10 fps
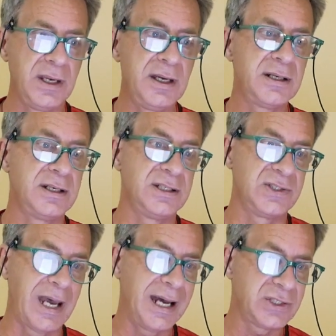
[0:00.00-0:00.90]
In a
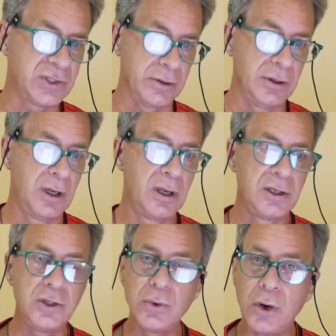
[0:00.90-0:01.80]
disaster,
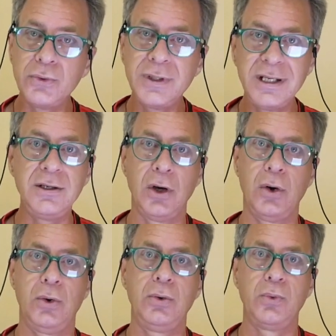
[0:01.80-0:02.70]
you only know